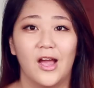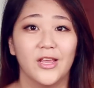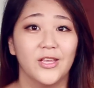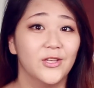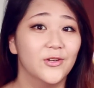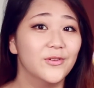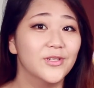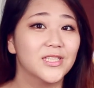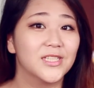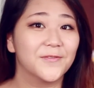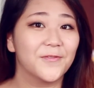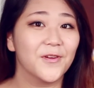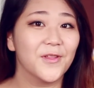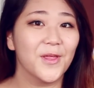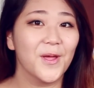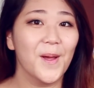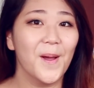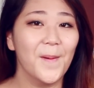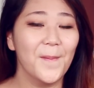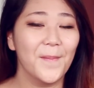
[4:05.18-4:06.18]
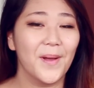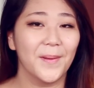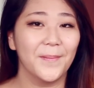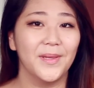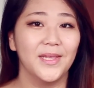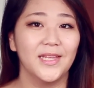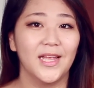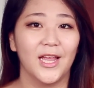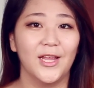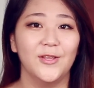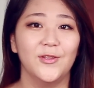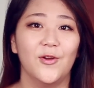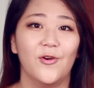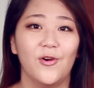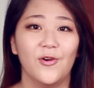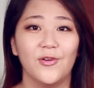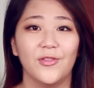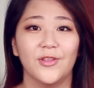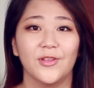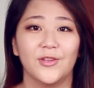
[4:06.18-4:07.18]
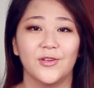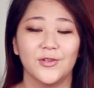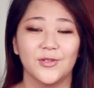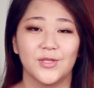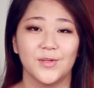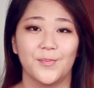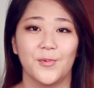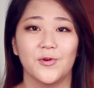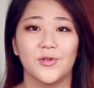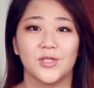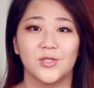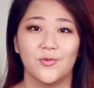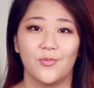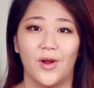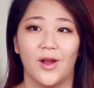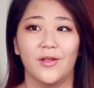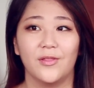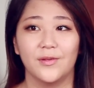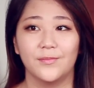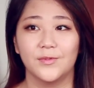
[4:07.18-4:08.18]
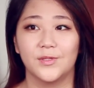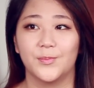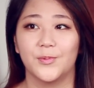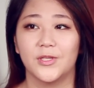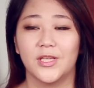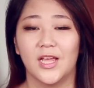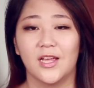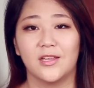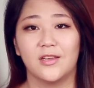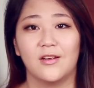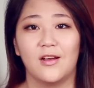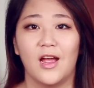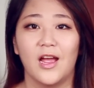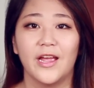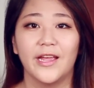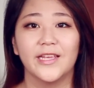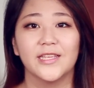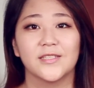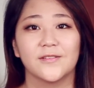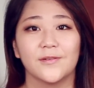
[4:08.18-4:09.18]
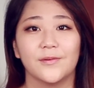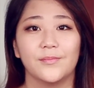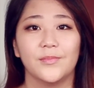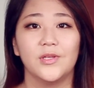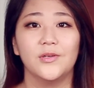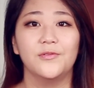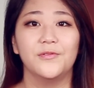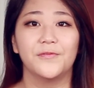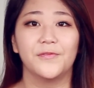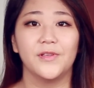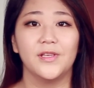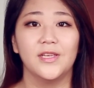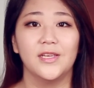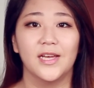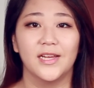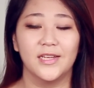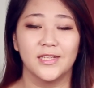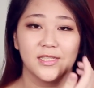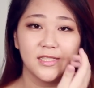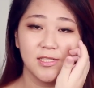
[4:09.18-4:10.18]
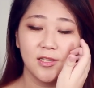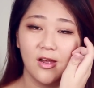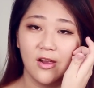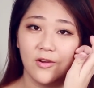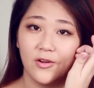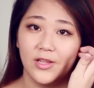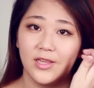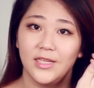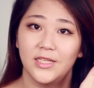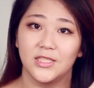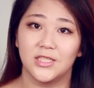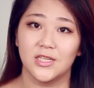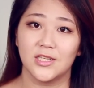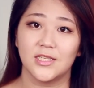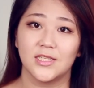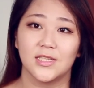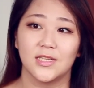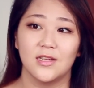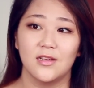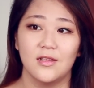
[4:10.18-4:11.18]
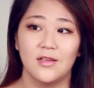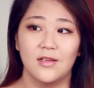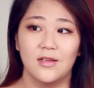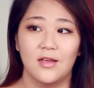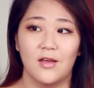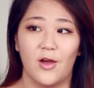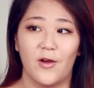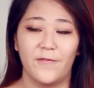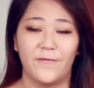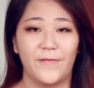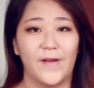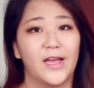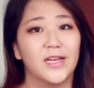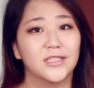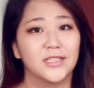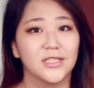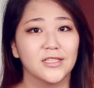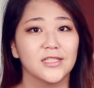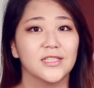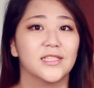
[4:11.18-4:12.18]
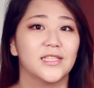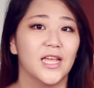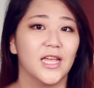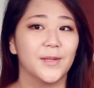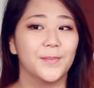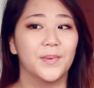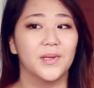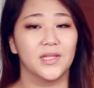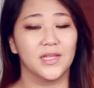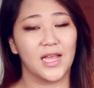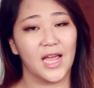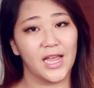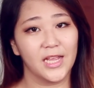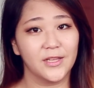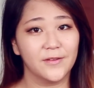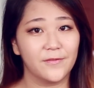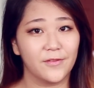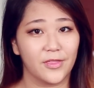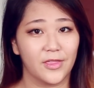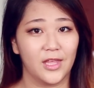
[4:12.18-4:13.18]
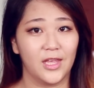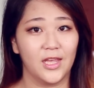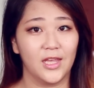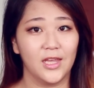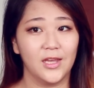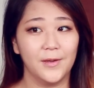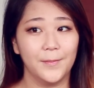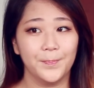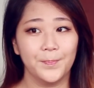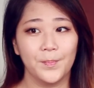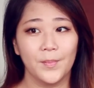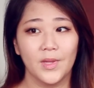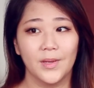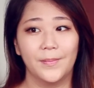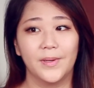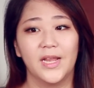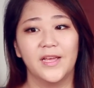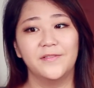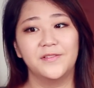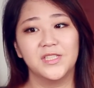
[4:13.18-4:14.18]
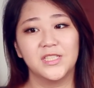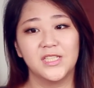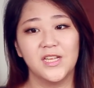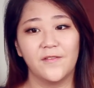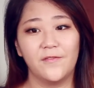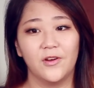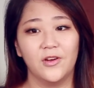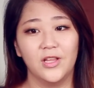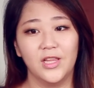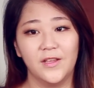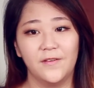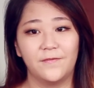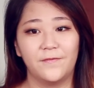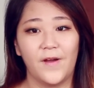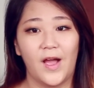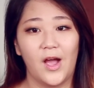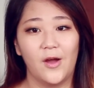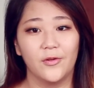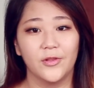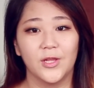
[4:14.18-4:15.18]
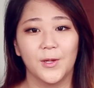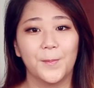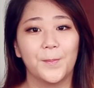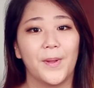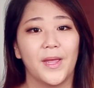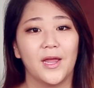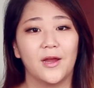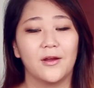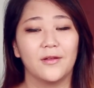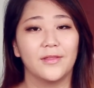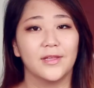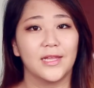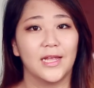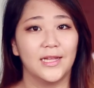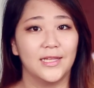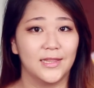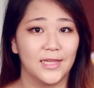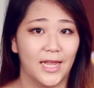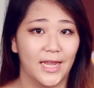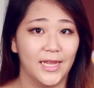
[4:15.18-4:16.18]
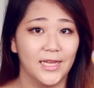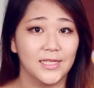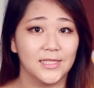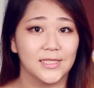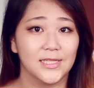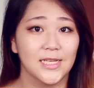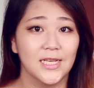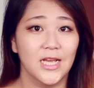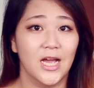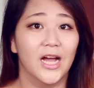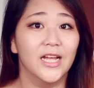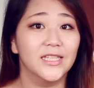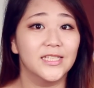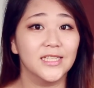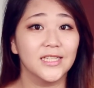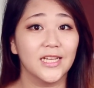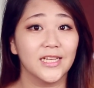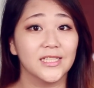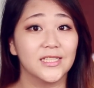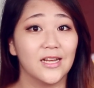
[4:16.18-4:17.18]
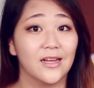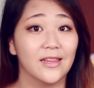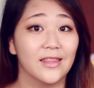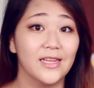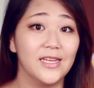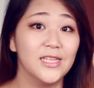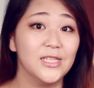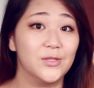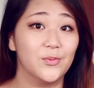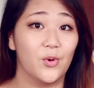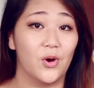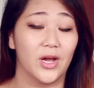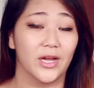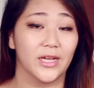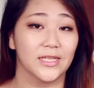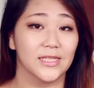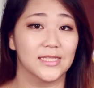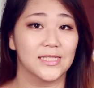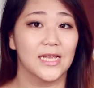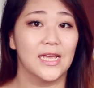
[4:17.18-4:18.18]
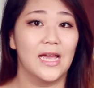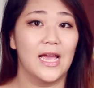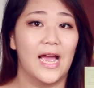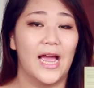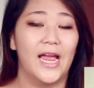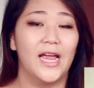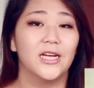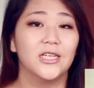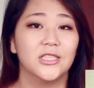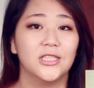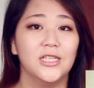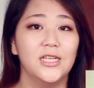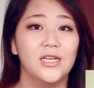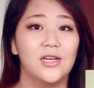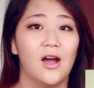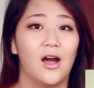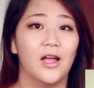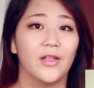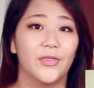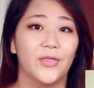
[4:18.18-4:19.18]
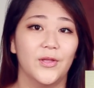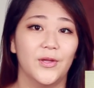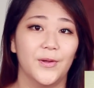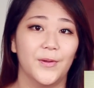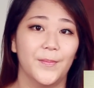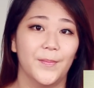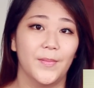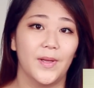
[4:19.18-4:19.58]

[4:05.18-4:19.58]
a use for them. I mean, I know that you're supposed to wear them to protect your eyes from UV, and it's not really just a fashion statement kind of thing, but I've just never really found a pair that I liked until I saw these ones. I actually got them